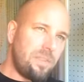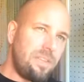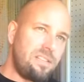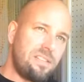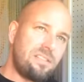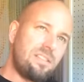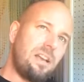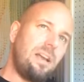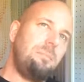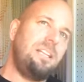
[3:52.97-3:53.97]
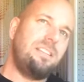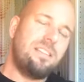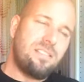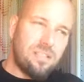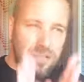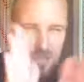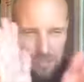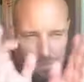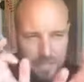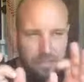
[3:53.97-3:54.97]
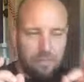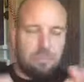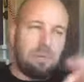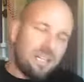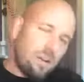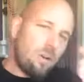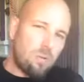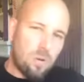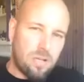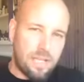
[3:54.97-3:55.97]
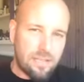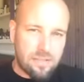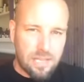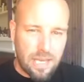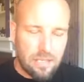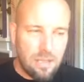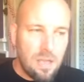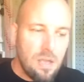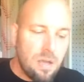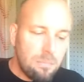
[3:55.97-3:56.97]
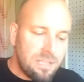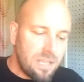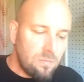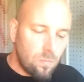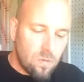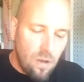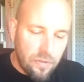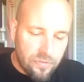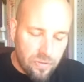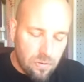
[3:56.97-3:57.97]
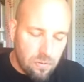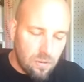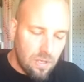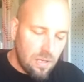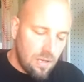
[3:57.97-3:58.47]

this is a little bit different, but it all correlates, okay? But then we're also,